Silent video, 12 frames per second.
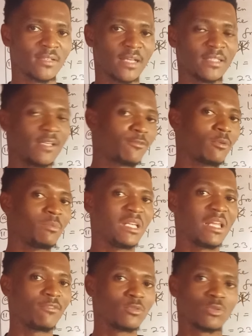And then from
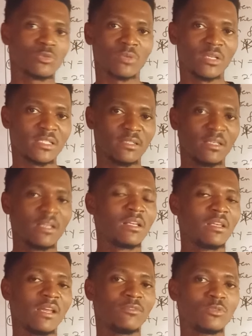11 to 20,
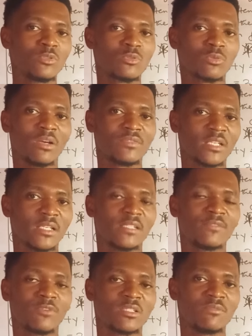11, 12,
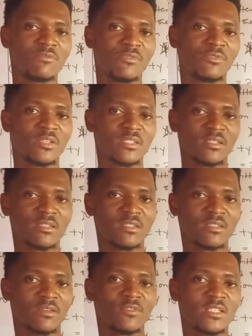13, 14, 15,
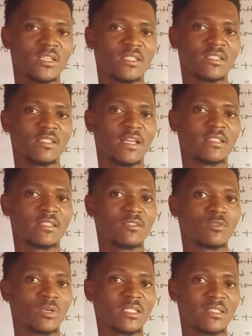16, 17, 18,
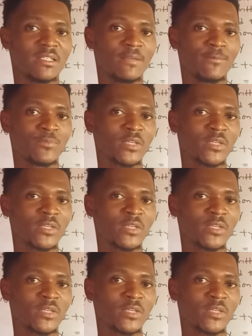19, 20.